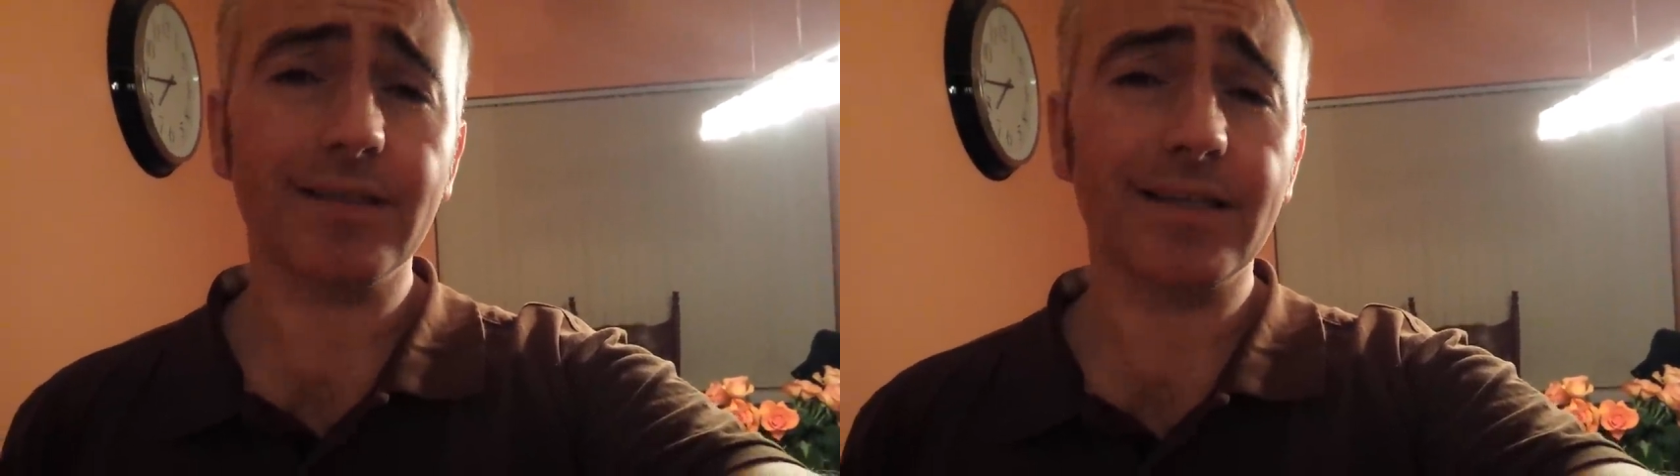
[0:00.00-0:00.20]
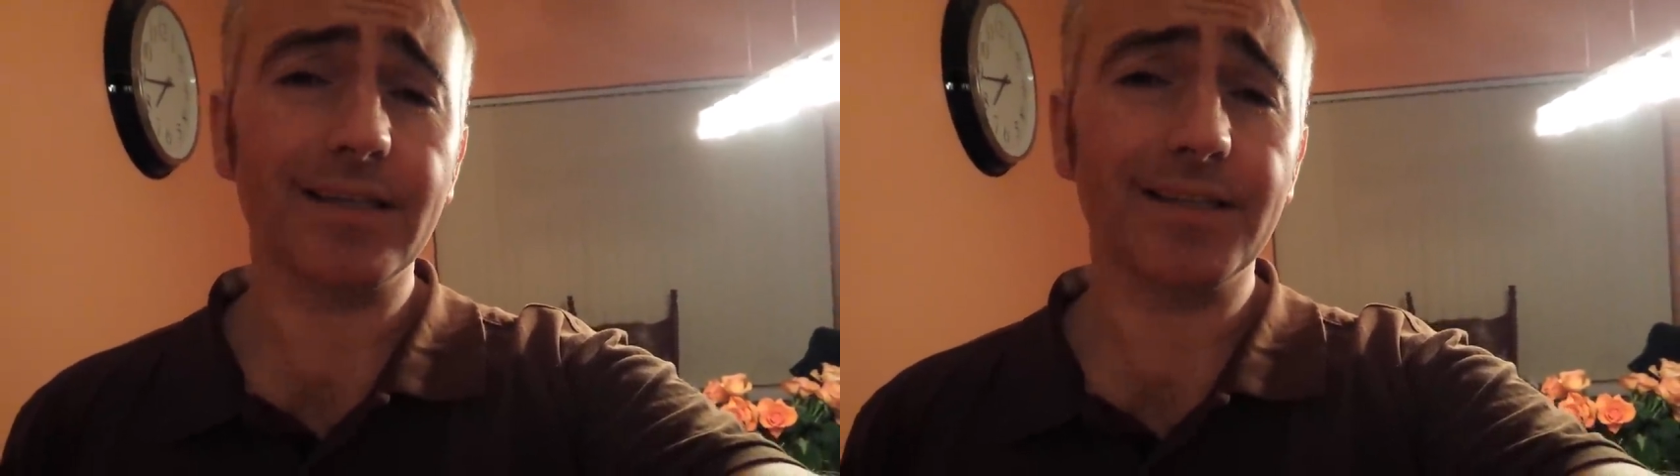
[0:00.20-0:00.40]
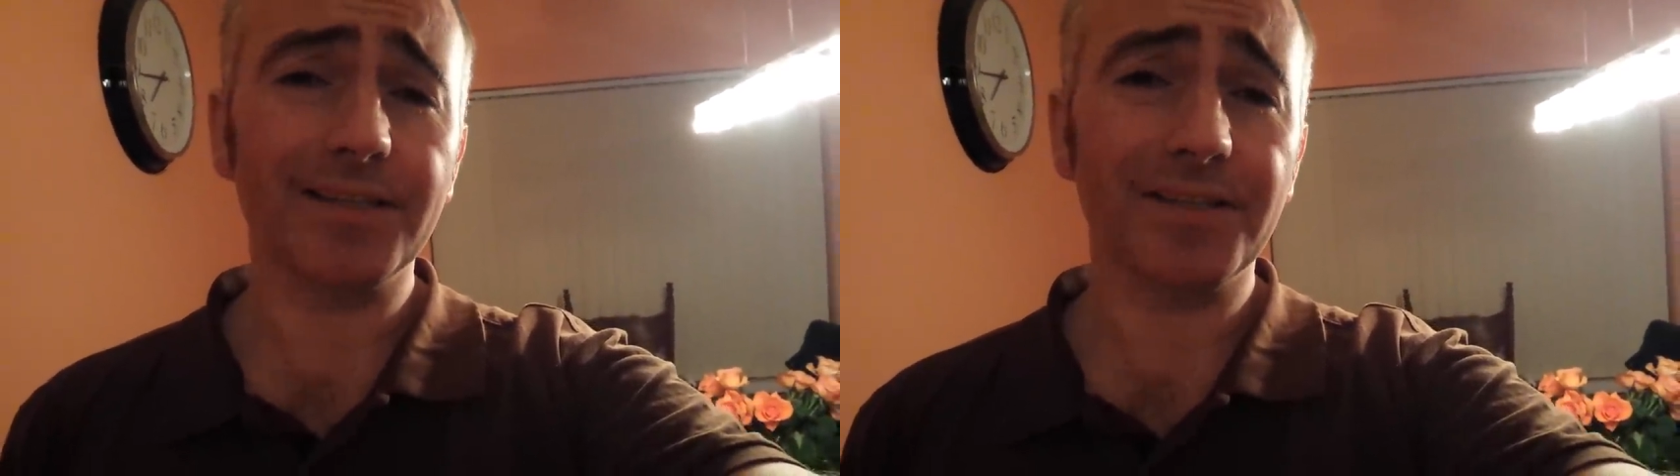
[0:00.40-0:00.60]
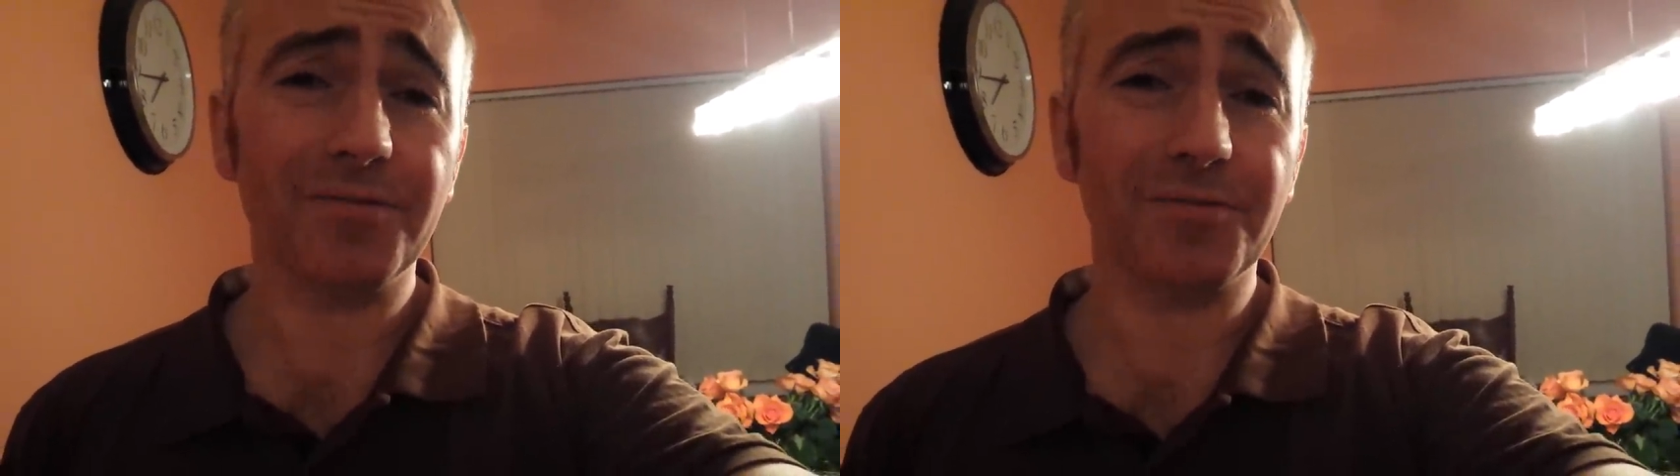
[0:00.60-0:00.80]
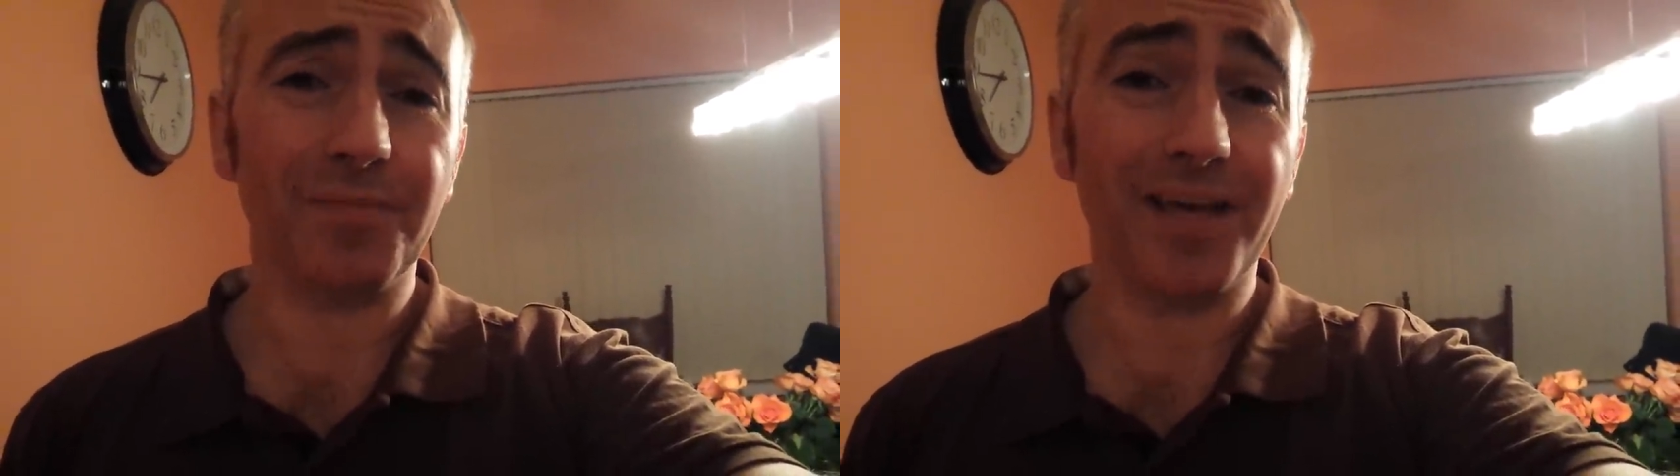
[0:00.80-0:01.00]

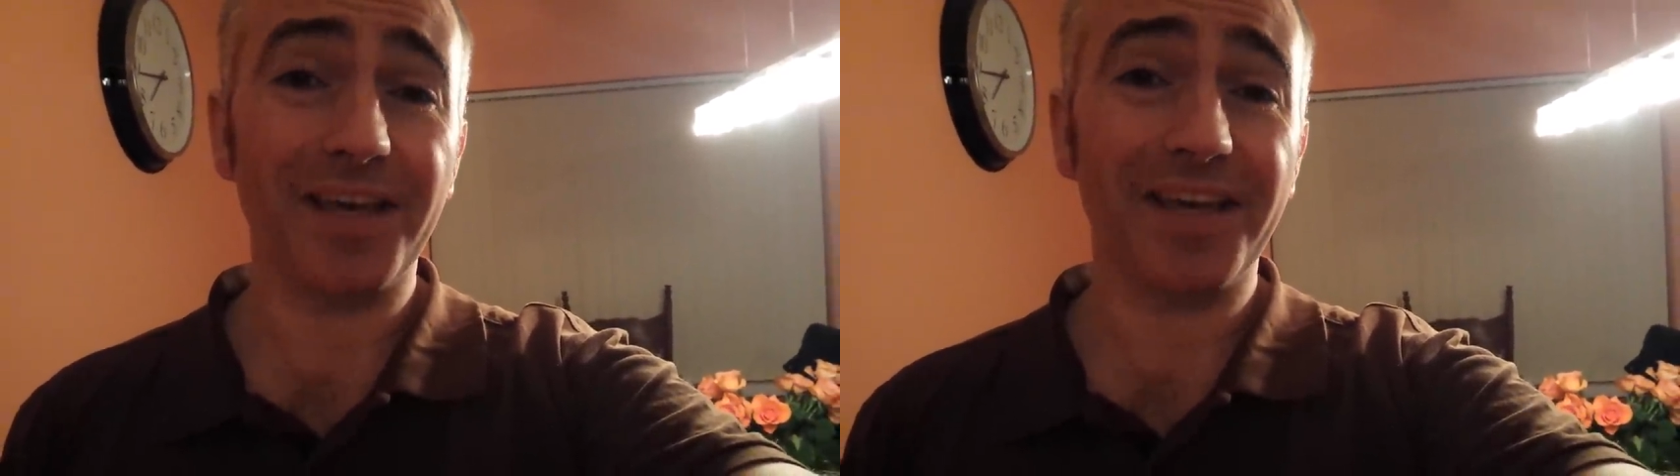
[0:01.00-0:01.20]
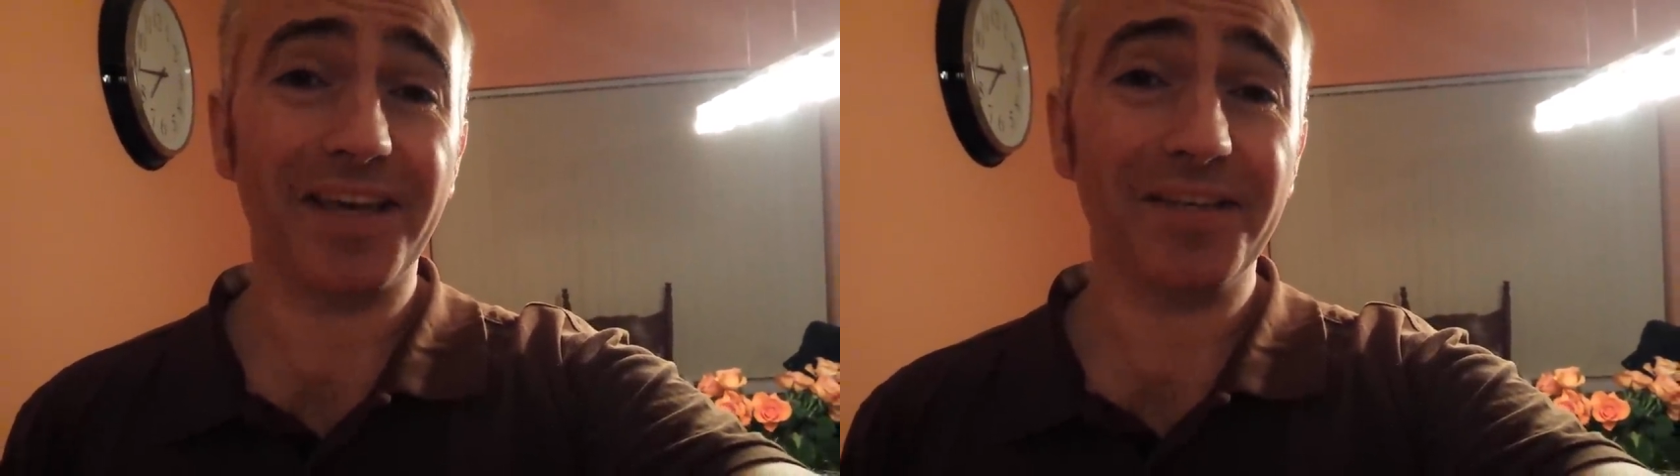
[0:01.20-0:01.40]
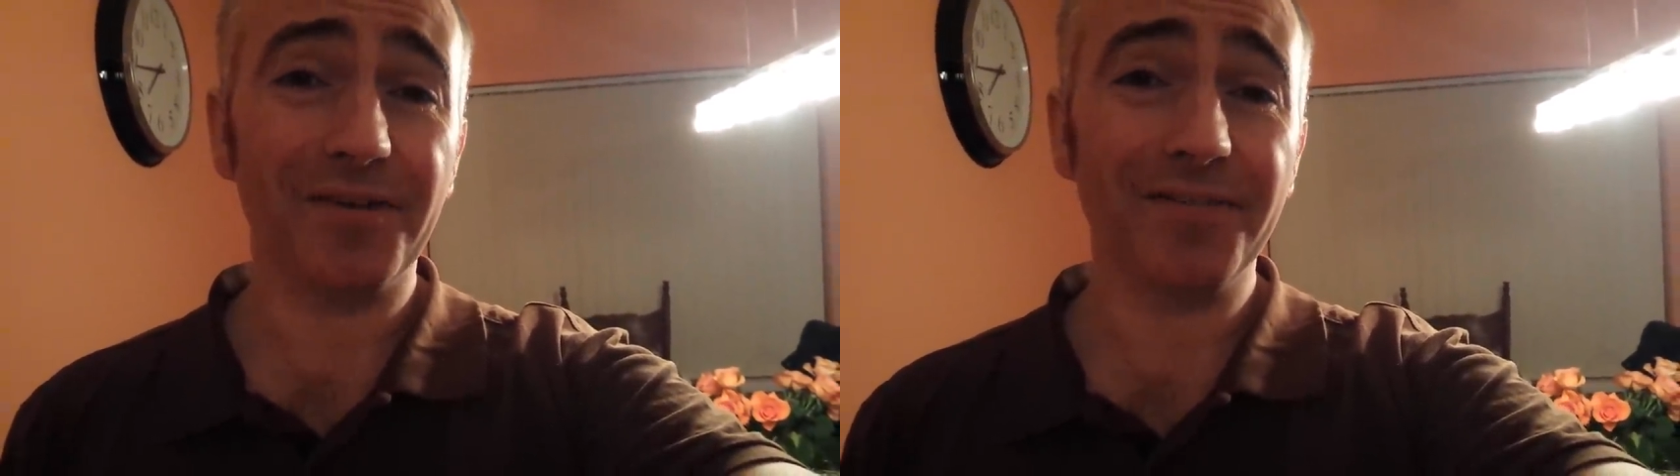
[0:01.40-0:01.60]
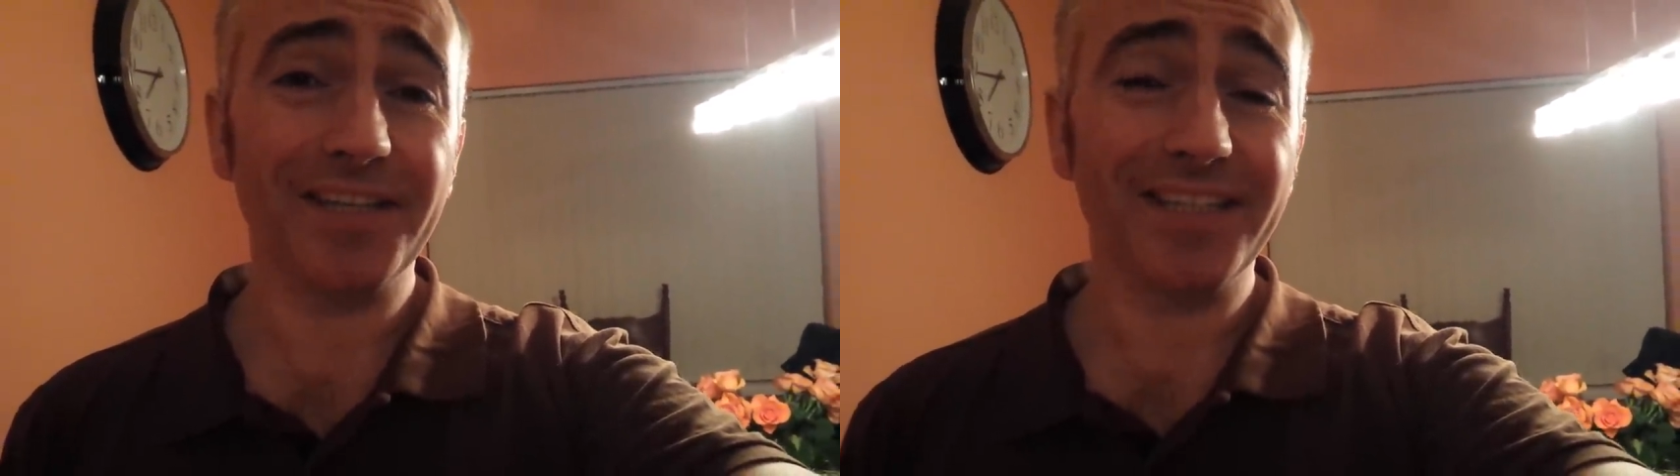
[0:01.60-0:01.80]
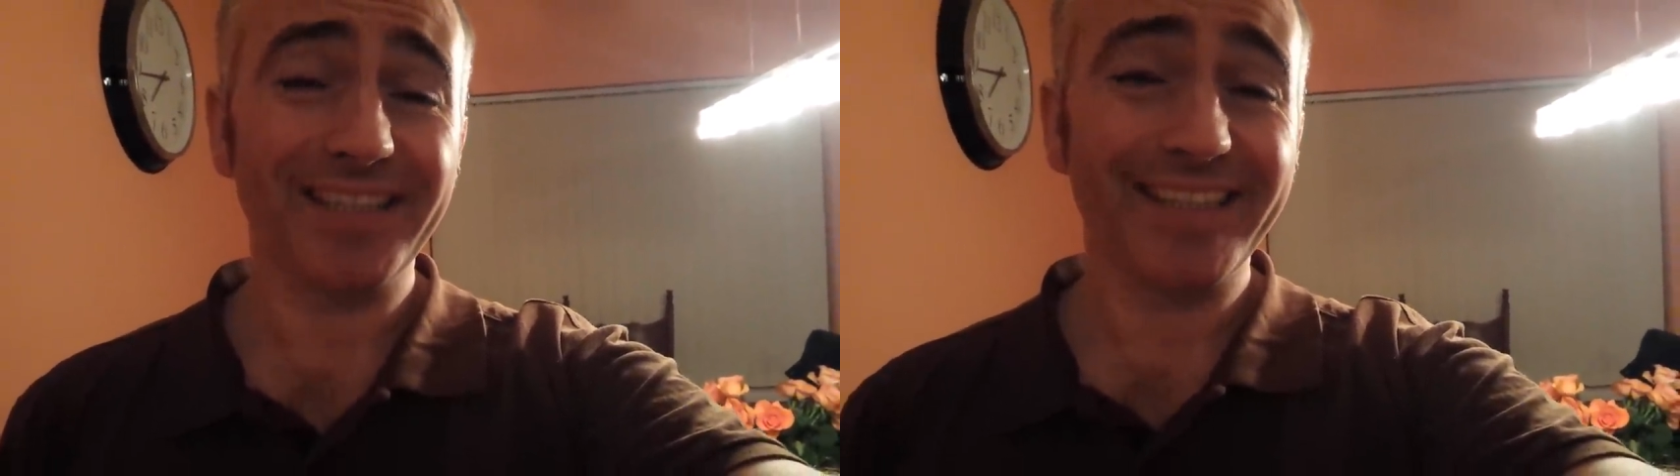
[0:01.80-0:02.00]
It was mighty kind of
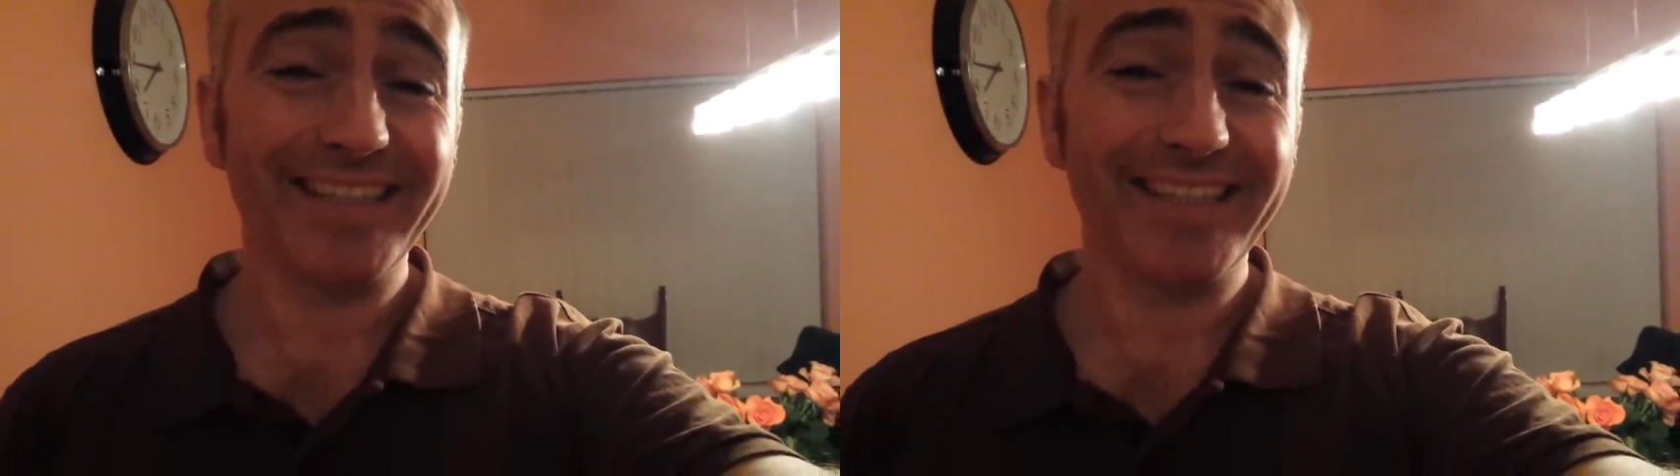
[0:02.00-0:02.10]
you,